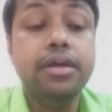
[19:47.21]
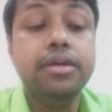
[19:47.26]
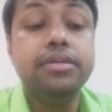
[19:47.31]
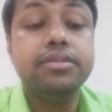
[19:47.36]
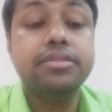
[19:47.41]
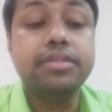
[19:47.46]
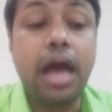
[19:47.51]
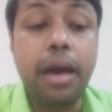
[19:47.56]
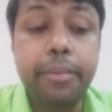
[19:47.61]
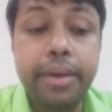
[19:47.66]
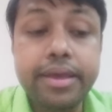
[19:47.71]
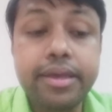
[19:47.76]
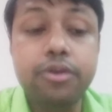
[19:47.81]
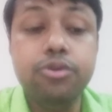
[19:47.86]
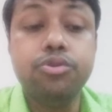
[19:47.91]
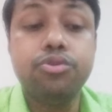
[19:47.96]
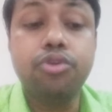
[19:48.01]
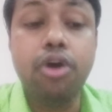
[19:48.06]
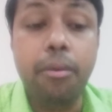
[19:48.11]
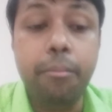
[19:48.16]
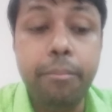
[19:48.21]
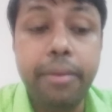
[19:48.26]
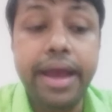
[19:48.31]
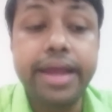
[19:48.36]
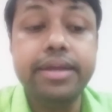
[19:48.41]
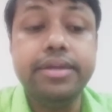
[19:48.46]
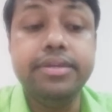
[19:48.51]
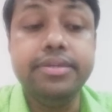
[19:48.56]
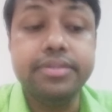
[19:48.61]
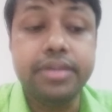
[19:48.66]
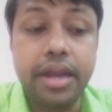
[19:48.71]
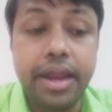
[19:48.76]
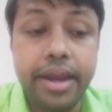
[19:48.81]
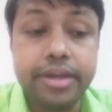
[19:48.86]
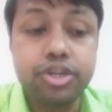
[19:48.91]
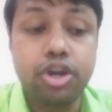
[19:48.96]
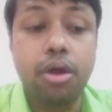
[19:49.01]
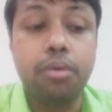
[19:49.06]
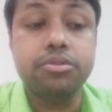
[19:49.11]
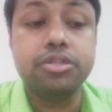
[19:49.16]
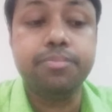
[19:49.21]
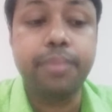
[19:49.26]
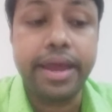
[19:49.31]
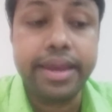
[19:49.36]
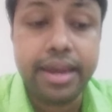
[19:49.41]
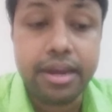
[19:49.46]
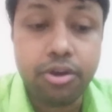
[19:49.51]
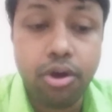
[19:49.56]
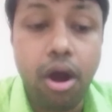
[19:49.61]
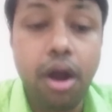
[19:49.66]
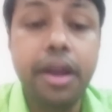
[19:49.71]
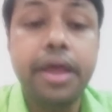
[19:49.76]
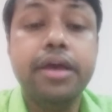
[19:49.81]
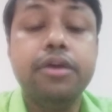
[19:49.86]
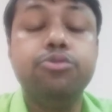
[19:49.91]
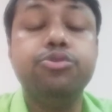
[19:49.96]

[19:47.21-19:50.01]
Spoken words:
Subacute combined degeneration of spinal cord,